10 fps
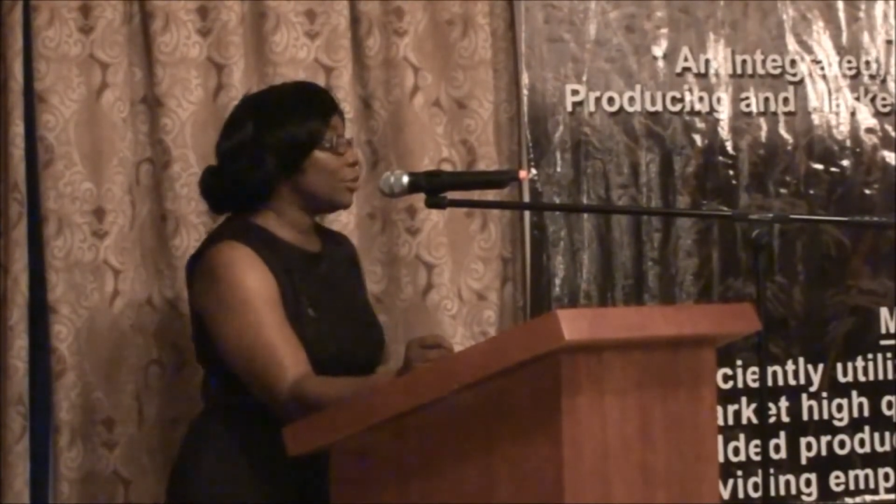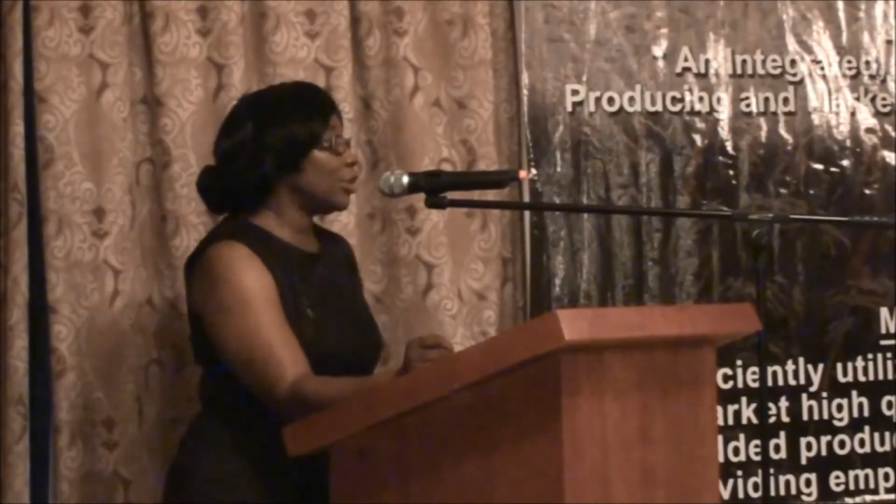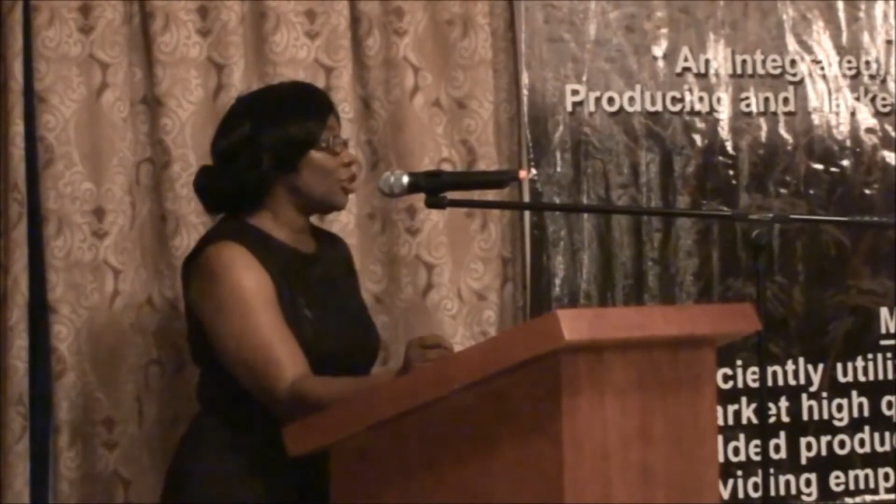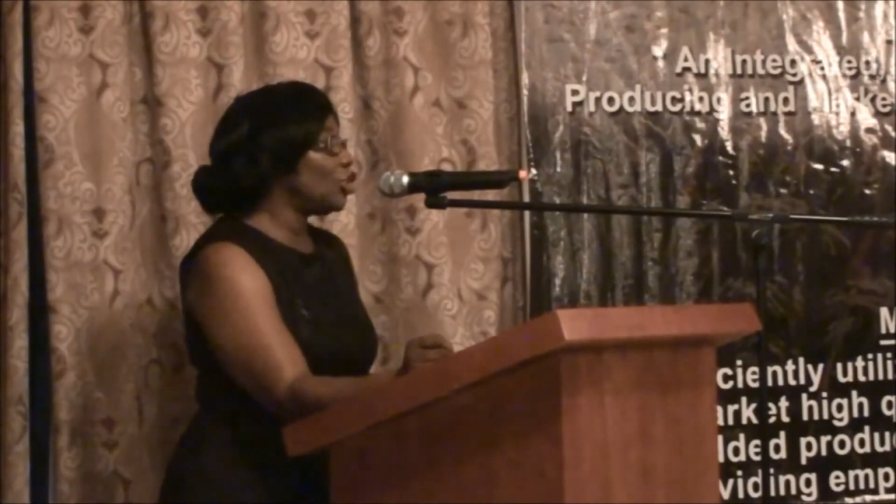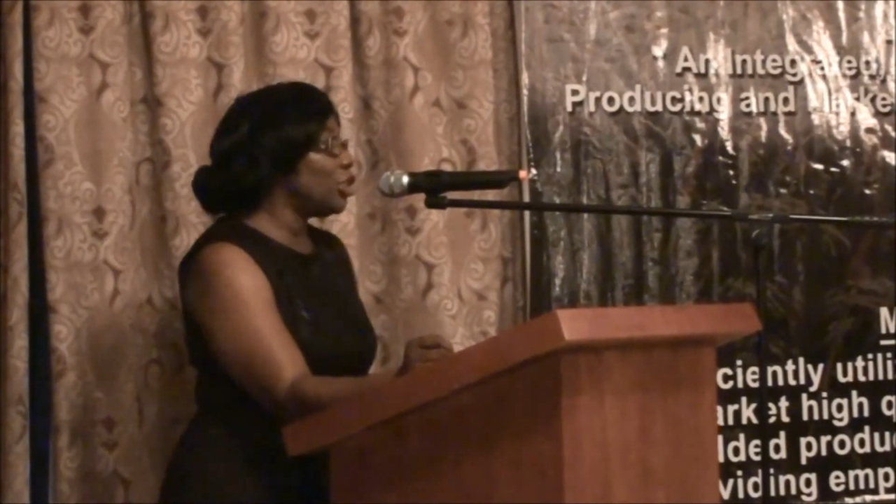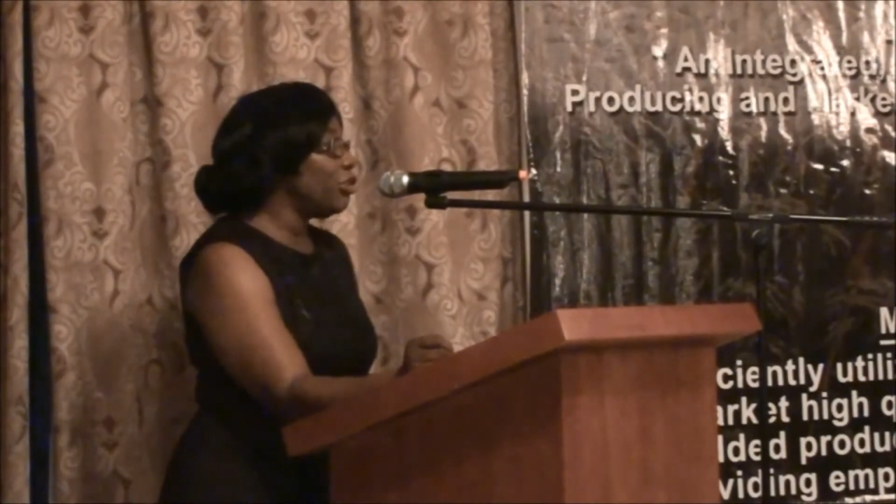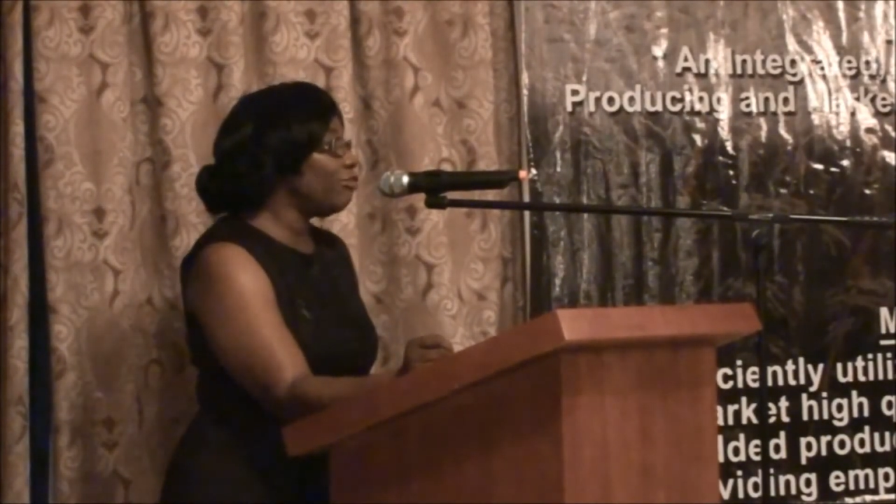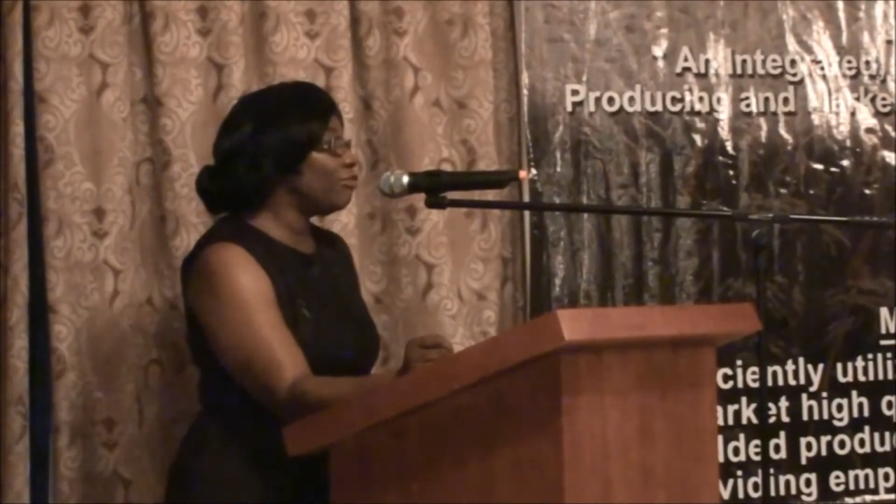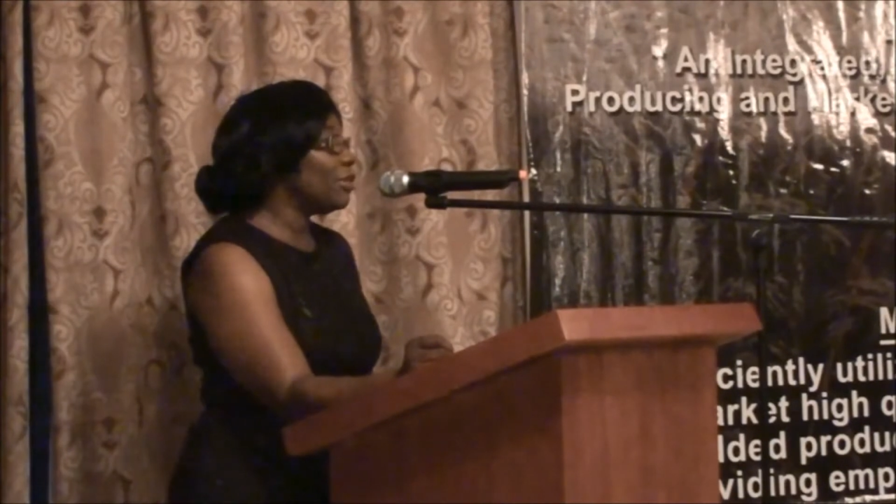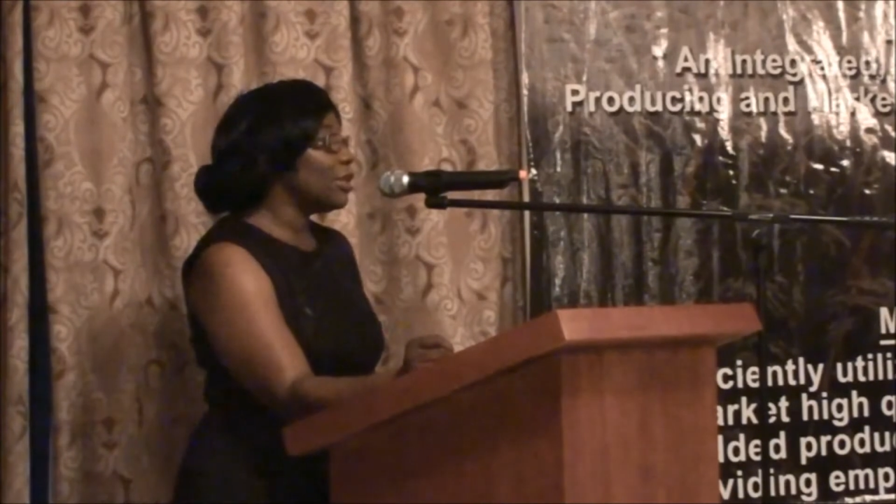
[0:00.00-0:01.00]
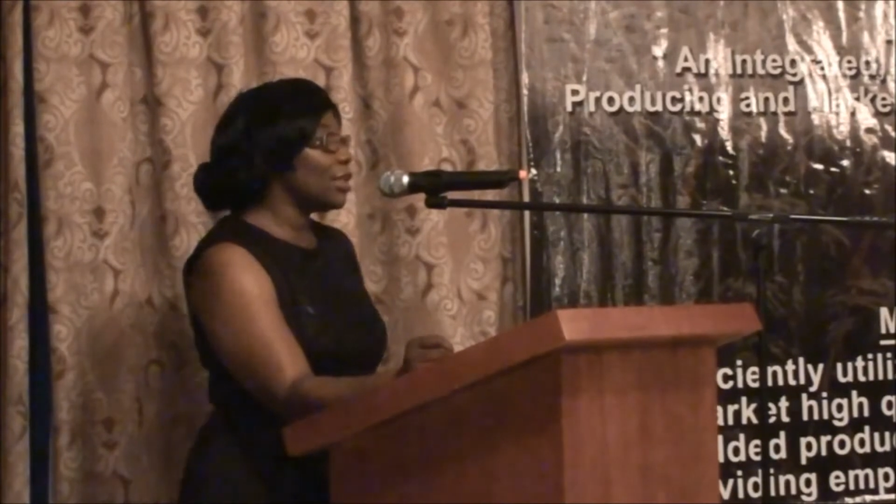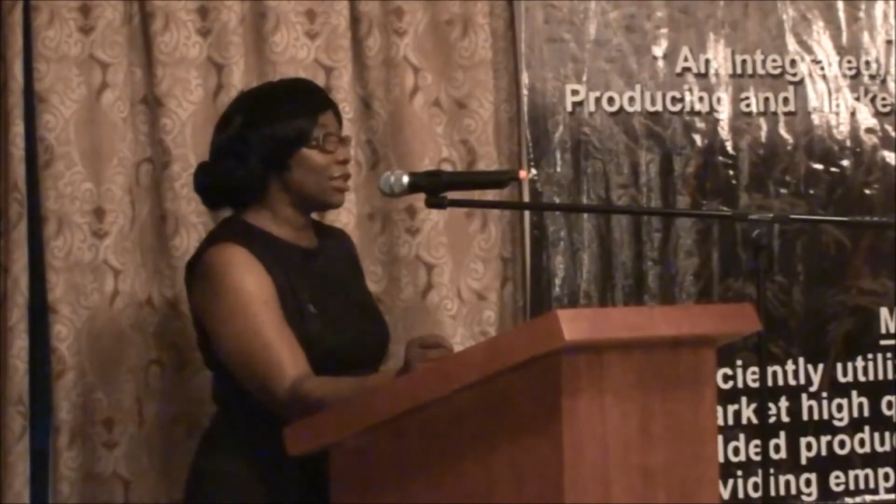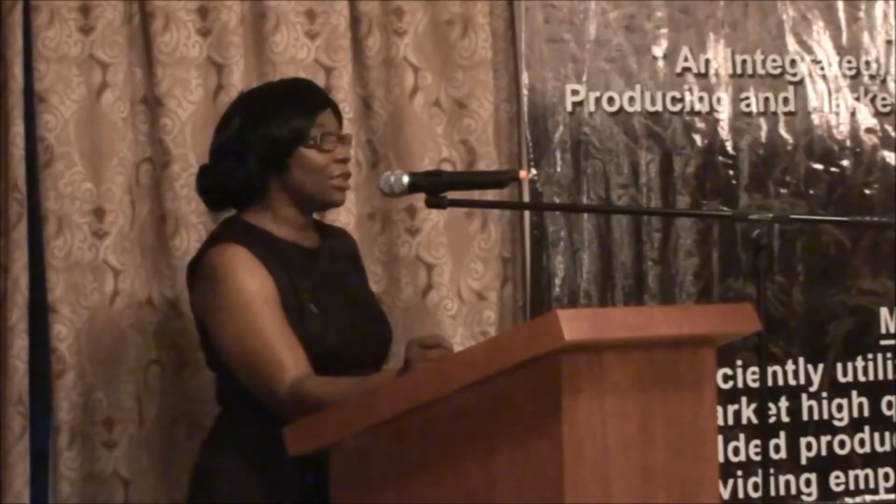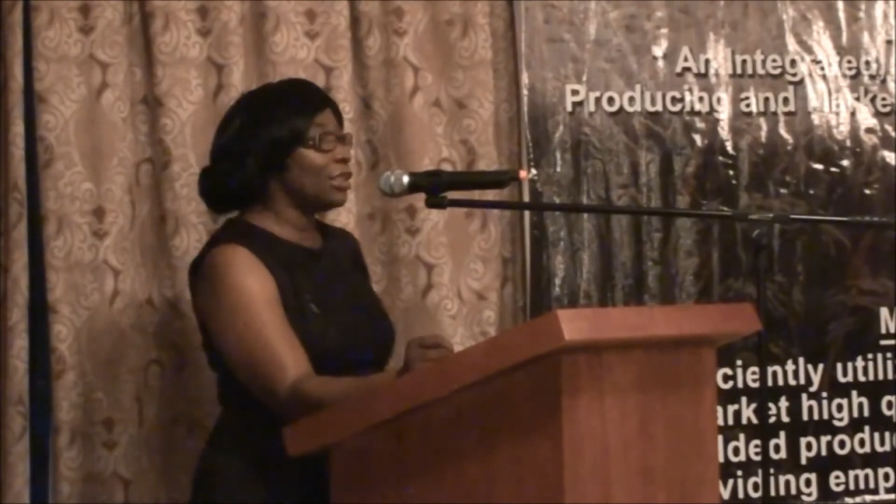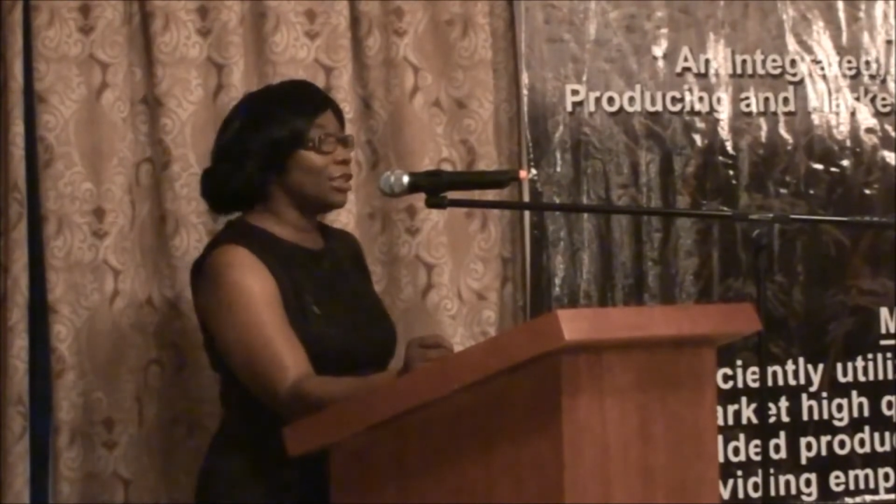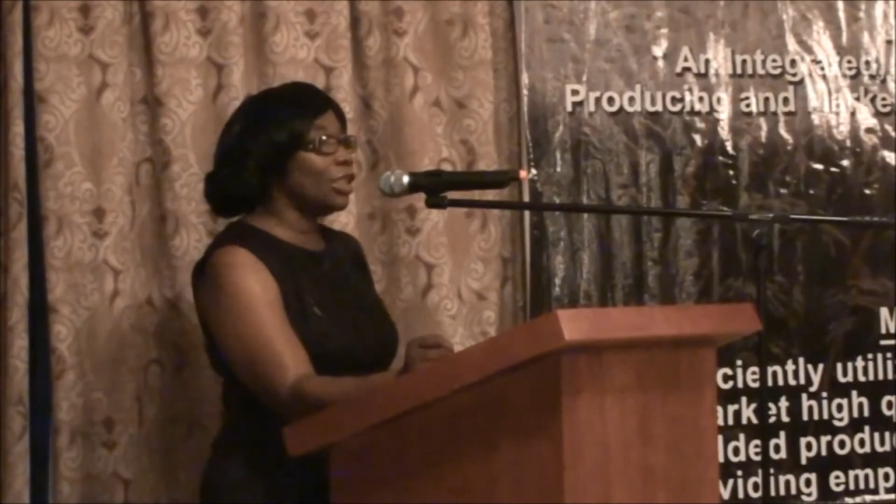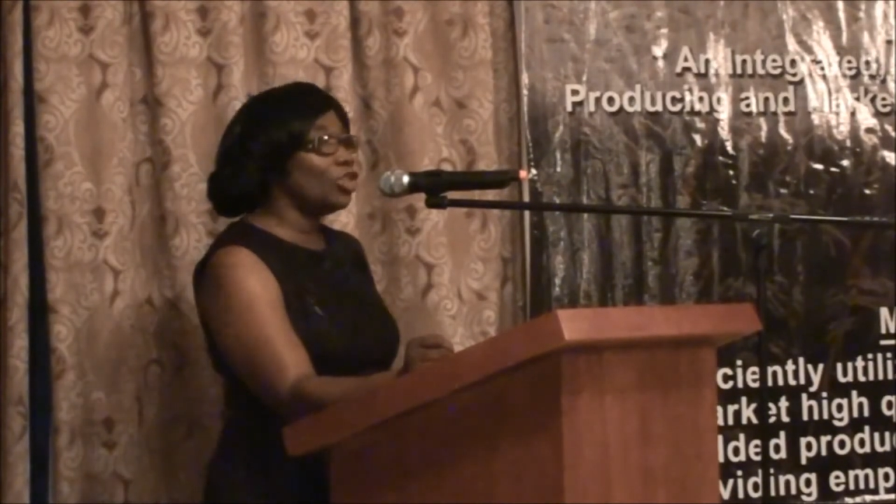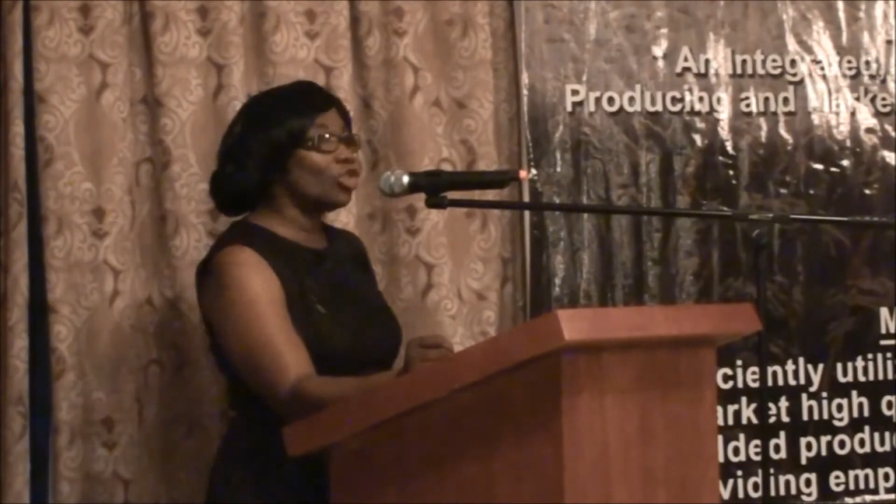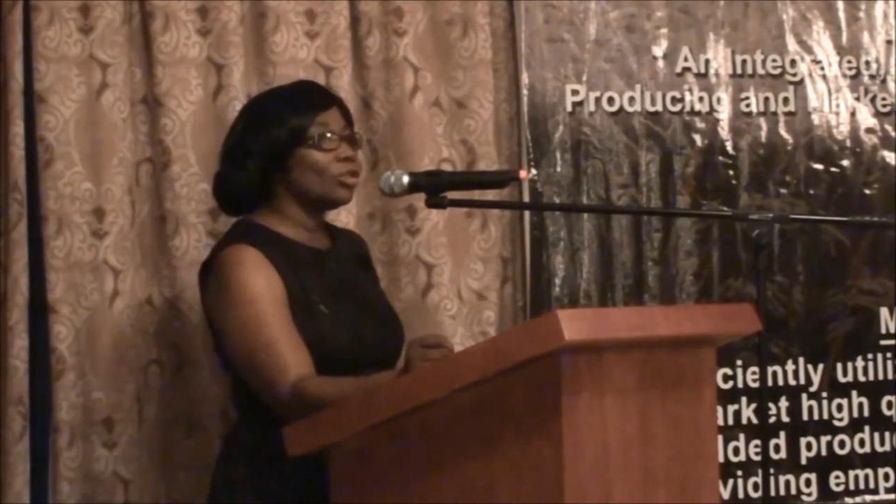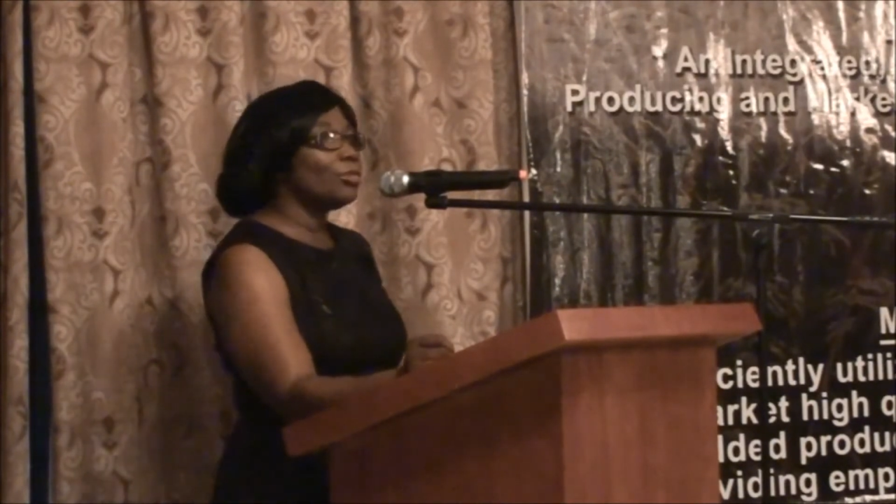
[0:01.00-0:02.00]
to achieve this
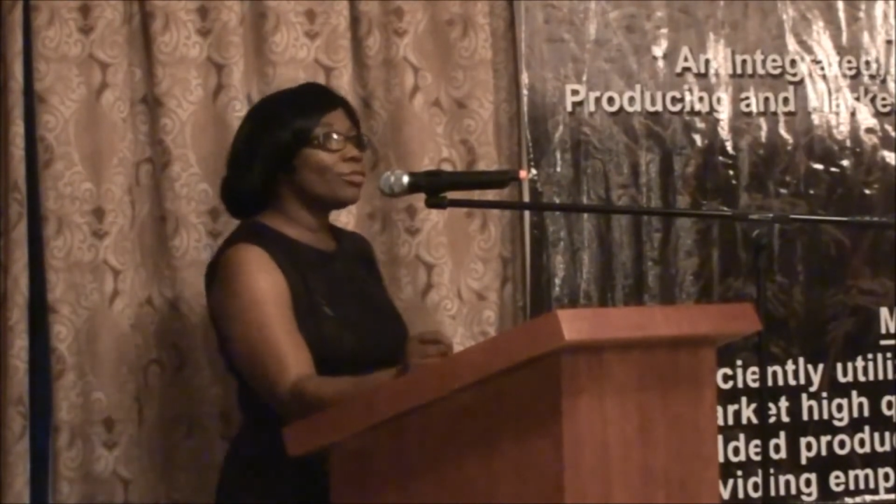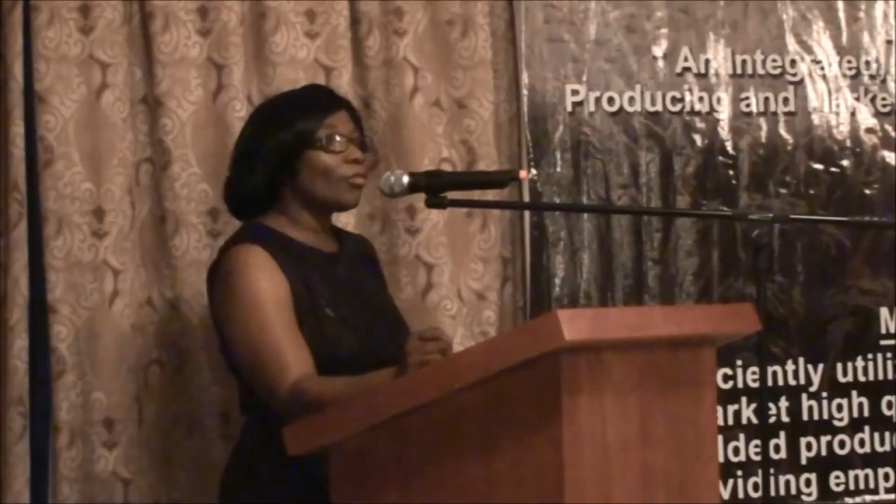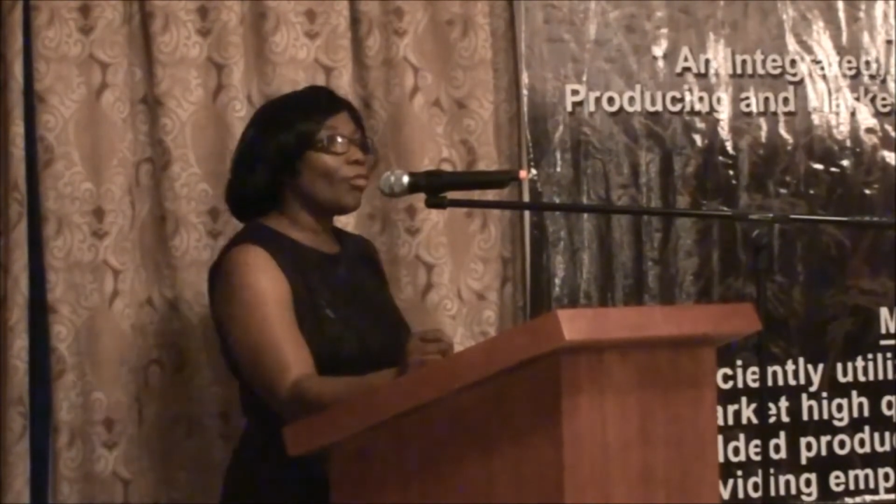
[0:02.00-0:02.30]
distinction.